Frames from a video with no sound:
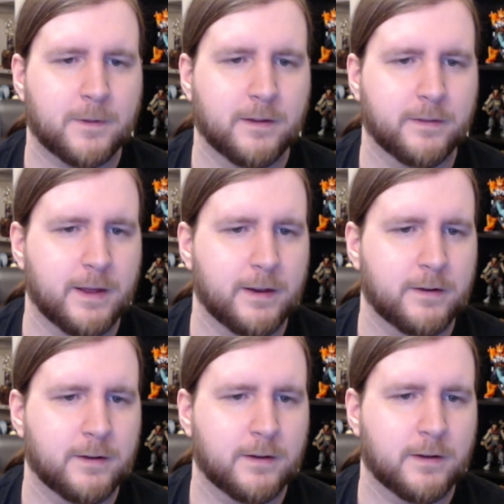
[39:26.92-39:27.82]
And
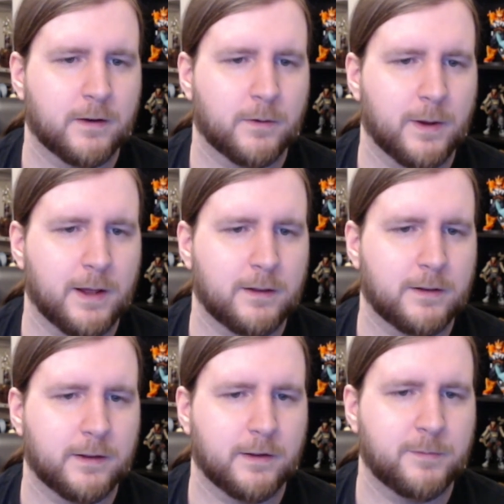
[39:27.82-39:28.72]
then,
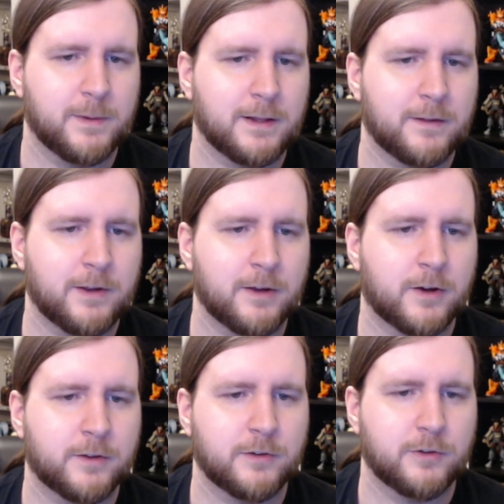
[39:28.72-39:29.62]
well, if me living
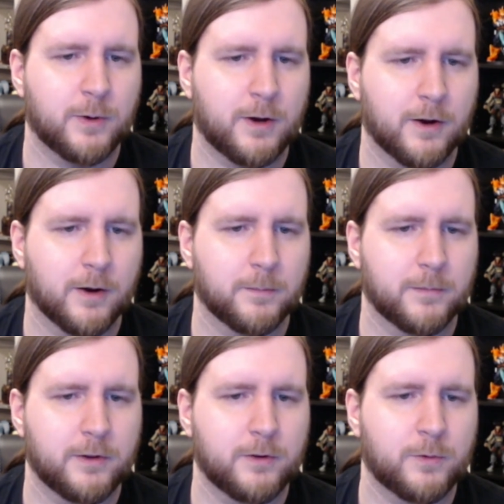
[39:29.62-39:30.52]
causes you
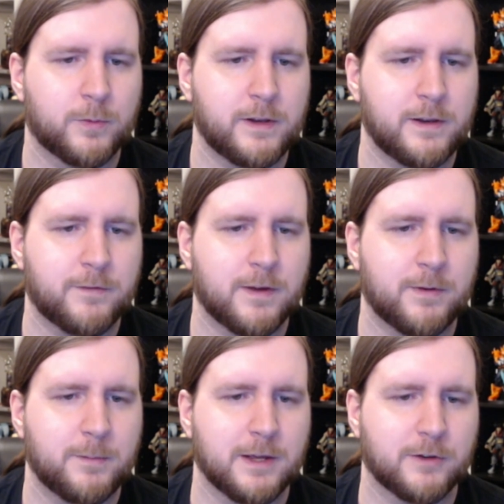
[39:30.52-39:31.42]
harm, you wouldn't have
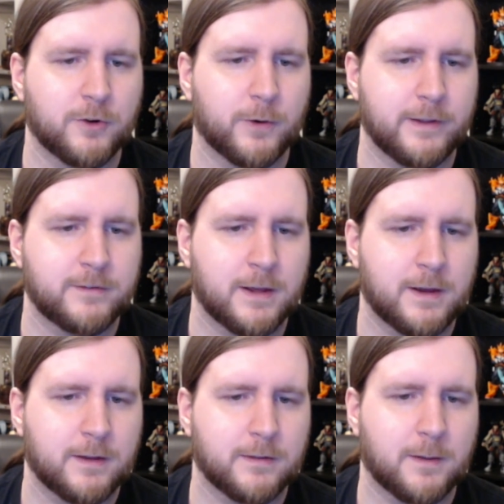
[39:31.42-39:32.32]
given me a choice.
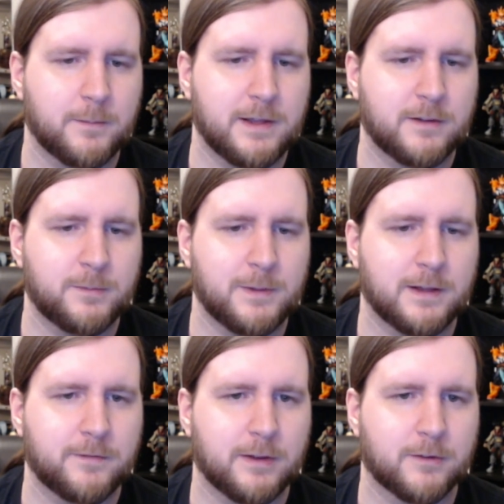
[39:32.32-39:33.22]
That means me
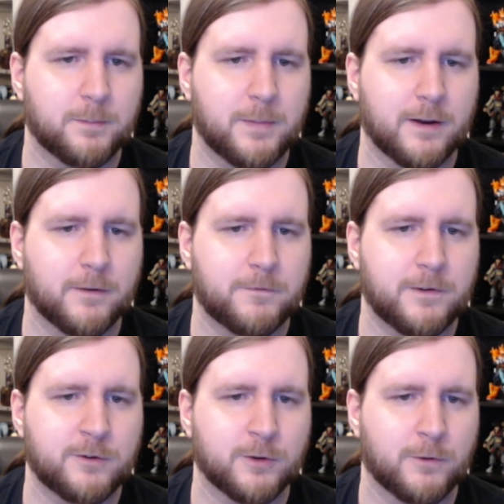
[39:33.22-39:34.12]
living's
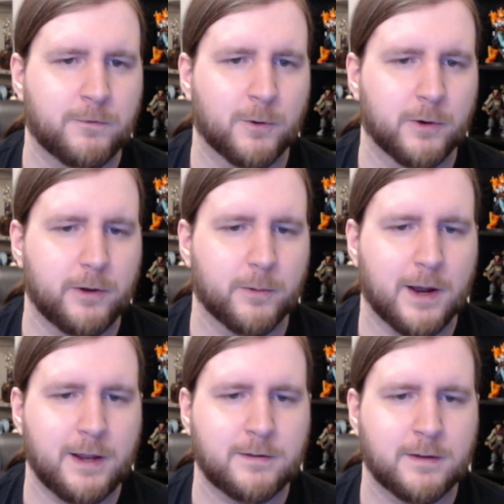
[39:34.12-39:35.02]
beneficial for you,
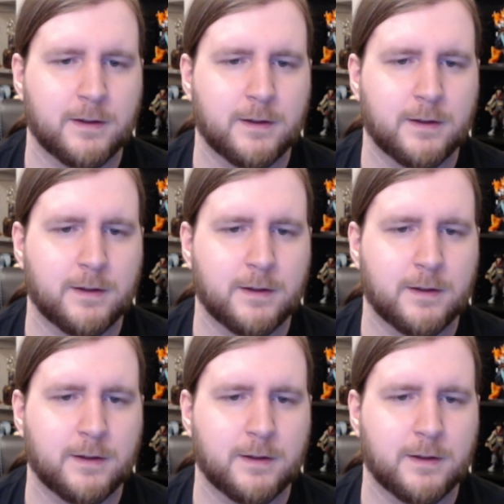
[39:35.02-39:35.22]
right?